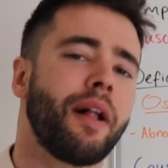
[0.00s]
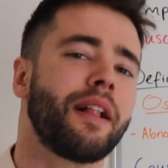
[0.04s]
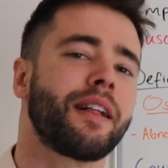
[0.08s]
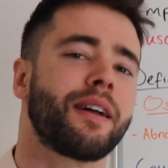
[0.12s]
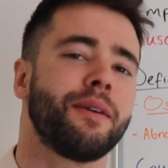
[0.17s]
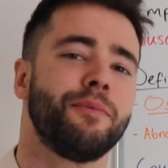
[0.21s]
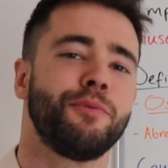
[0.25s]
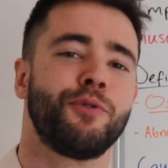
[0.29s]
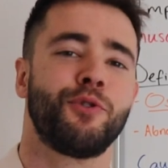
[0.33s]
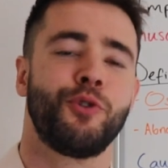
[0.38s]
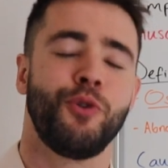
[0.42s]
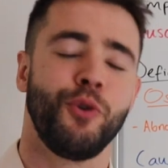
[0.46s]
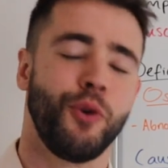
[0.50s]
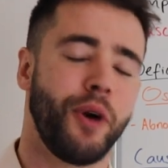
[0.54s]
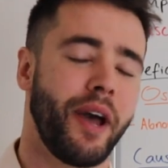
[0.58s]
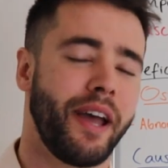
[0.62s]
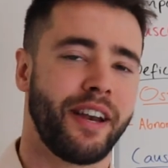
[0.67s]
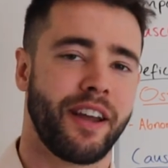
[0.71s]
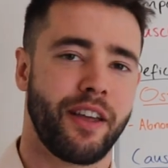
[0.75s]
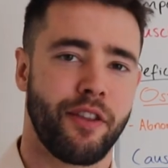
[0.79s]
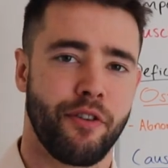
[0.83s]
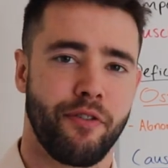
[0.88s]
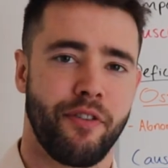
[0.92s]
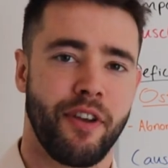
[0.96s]
Welcome to
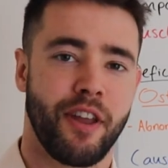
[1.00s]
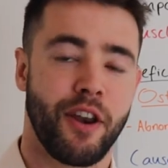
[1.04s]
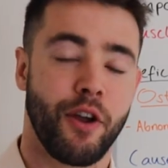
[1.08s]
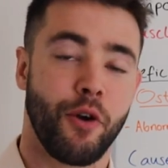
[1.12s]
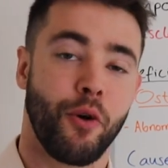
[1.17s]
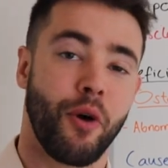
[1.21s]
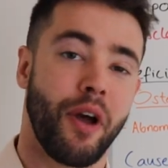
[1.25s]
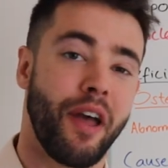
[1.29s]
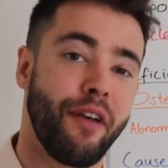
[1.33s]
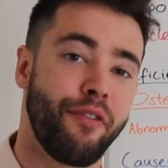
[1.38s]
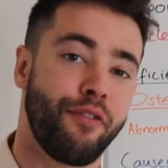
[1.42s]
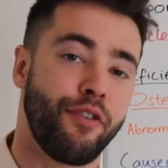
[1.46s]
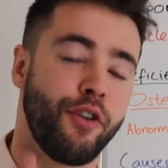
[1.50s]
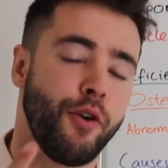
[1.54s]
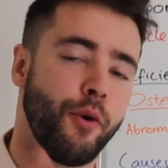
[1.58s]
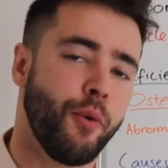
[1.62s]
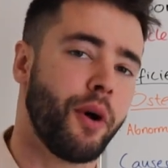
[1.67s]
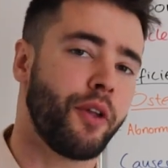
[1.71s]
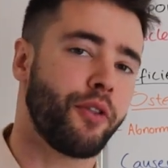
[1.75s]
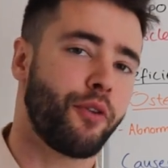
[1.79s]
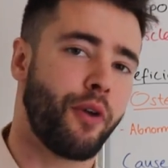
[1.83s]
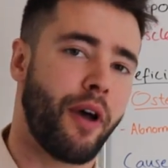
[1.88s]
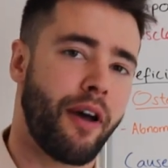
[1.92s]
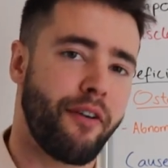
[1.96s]
another video. If you
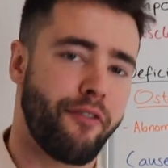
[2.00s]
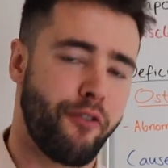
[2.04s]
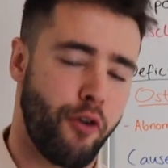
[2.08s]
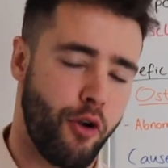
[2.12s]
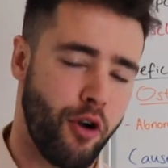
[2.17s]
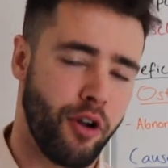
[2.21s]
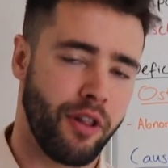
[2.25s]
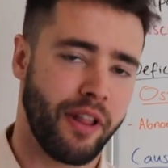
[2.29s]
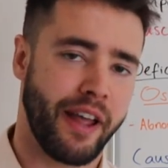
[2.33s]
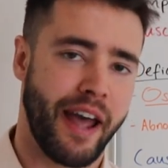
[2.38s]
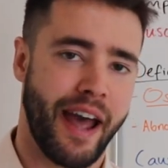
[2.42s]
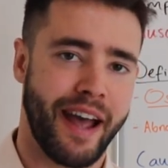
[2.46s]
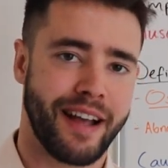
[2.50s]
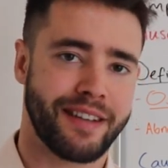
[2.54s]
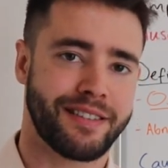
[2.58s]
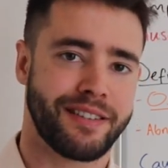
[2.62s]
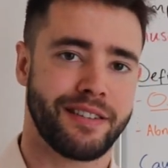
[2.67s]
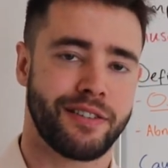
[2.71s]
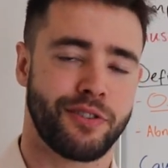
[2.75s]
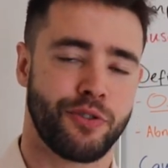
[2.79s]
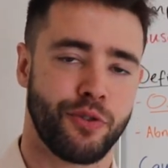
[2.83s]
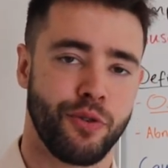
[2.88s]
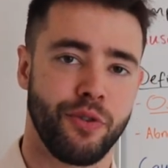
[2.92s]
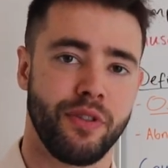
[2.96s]
want to have early
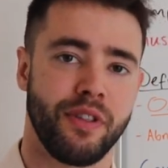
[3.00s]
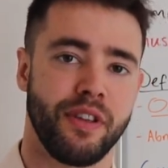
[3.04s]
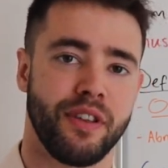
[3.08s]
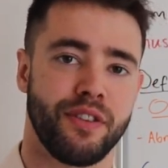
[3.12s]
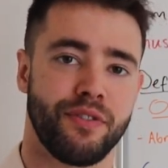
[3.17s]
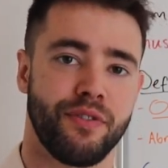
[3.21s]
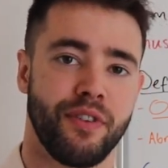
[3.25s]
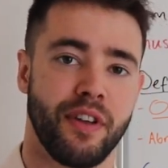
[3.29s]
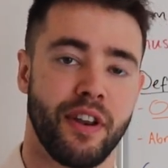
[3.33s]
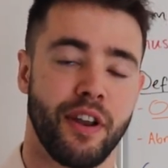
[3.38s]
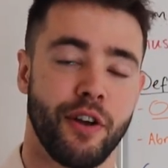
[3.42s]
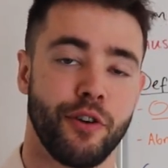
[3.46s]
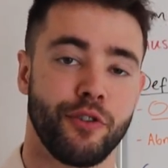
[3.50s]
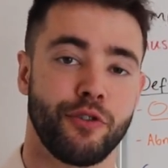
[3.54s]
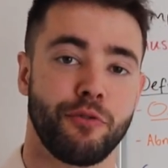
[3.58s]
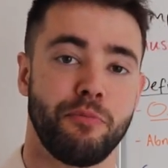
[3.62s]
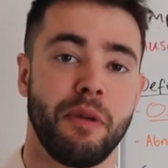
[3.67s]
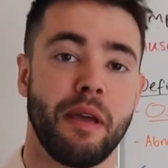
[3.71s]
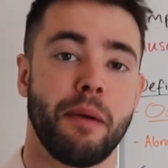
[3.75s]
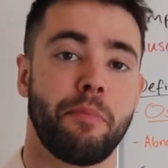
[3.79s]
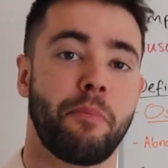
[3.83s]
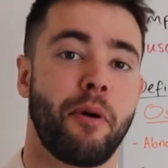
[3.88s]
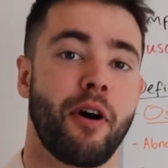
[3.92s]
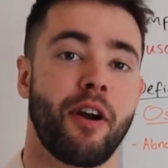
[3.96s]
access to these videos,
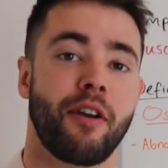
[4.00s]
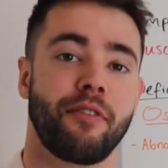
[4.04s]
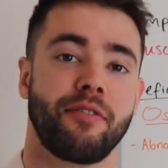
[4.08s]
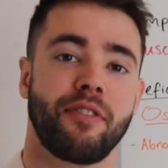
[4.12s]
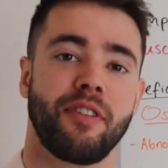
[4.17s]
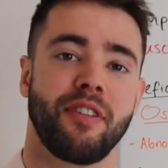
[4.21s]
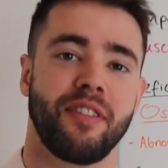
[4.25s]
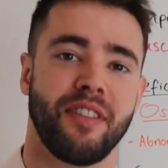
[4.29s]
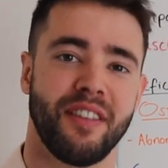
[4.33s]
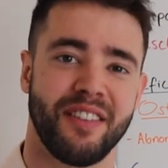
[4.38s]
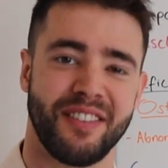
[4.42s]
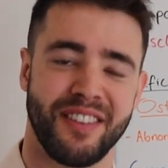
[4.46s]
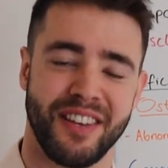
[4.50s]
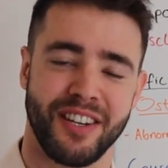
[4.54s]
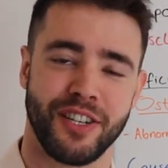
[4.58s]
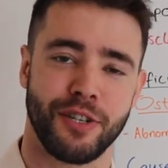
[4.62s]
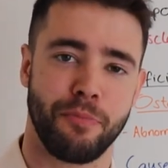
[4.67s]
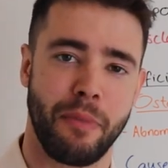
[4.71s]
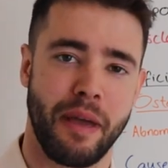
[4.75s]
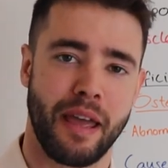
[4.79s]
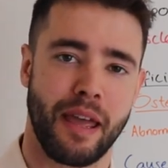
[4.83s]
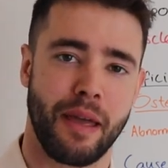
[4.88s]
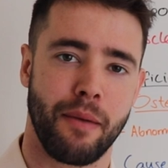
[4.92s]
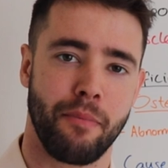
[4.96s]
be a part of the
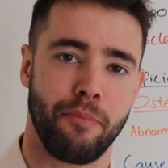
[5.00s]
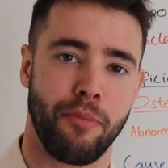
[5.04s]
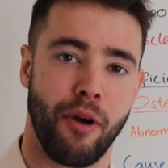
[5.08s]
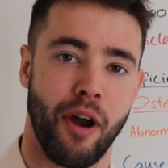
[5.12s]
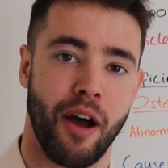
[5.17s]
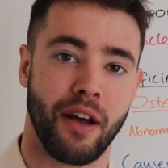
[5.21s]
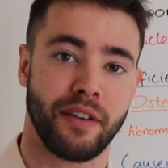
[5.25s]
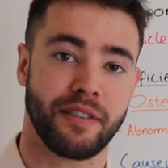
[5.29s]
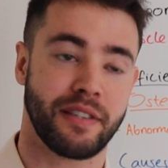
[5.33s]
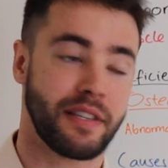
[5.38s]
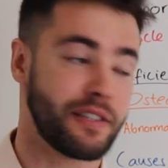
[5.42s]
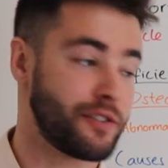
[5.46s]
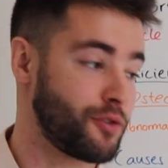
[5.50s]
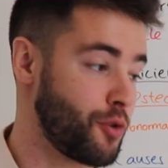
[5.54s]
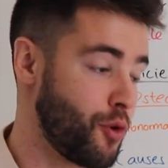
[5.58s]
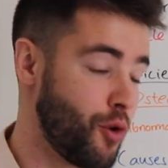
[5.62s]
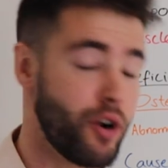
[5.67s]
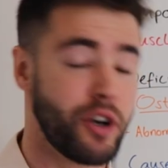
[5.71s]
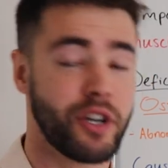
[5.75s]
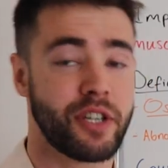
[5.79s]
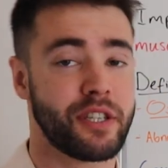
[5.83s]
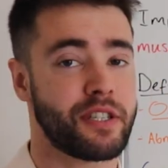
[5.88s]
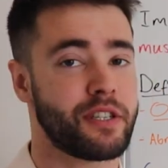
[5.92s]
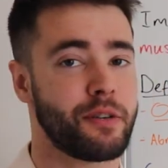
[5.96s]
decision-making process,
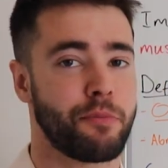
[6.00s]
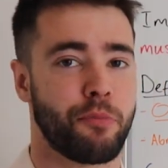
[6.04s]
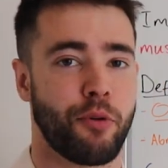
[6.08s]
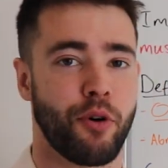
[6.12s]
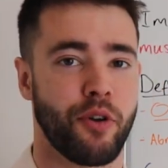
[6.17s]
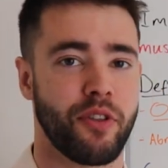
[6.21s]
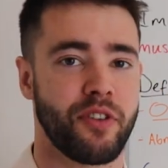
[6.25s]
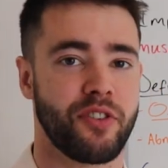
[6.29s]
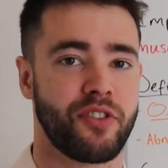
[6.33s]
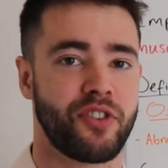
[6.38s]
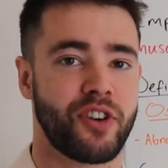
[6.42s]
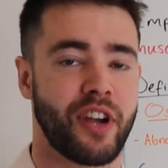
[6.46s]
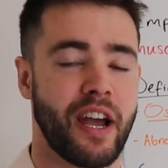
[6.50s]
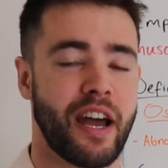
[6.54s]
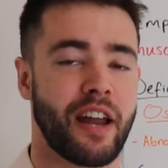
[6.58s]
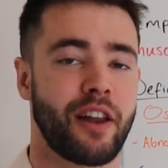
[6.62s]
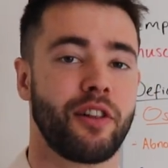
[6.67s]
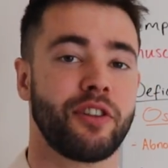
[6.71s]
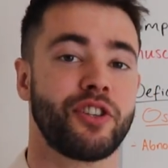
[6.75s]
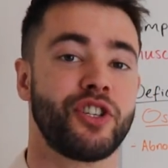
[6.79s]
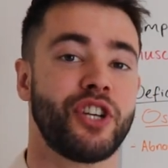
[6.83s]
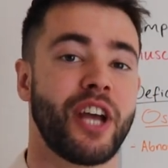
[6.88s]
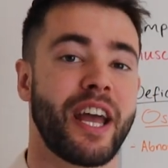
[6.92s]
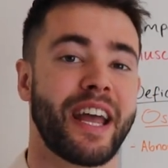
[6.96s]
or just support this
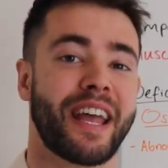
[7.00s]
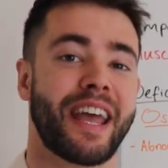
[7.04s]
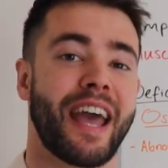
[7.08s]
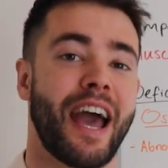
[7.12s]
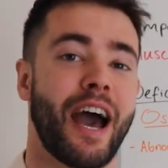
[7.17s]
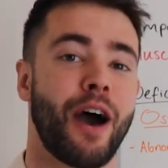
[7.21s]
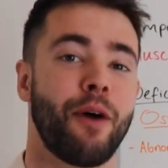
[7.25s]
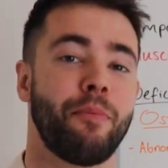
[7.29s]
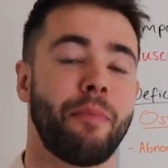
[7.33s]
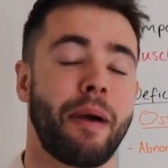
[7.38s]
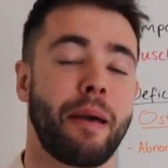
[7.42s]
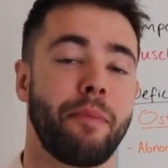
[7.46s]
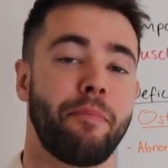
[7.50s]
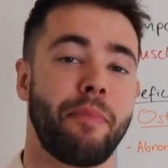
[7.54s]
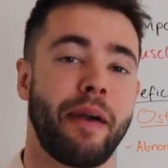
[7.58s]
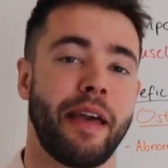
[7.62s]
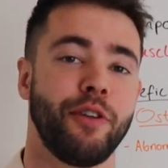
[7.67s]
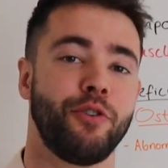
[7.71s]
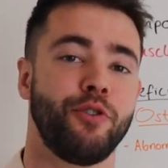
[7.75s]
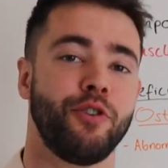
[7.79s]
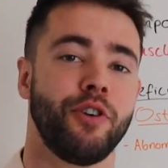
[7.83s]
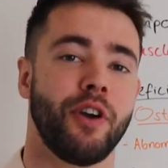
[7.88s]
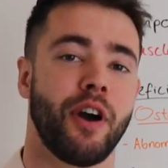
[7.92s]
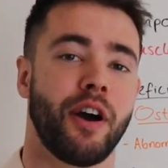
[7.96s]
channel, check out my
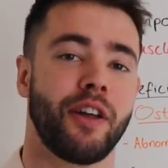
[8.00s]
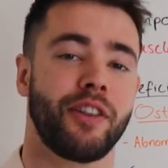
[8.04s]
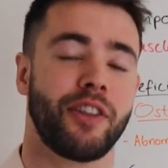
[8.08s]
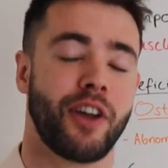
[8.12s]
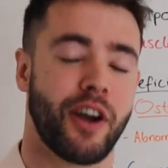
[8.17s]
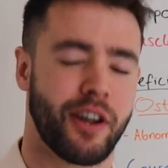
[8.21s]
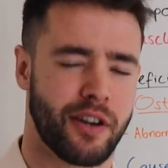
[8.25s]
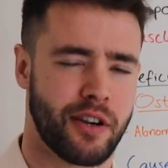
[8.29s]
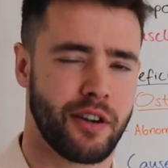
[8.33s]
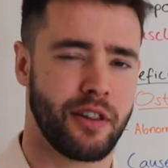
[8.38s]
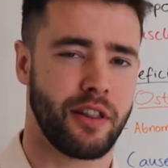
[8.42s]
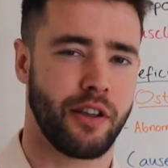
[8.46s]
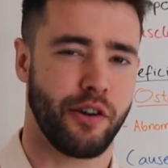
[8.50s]
Patreon, Dr.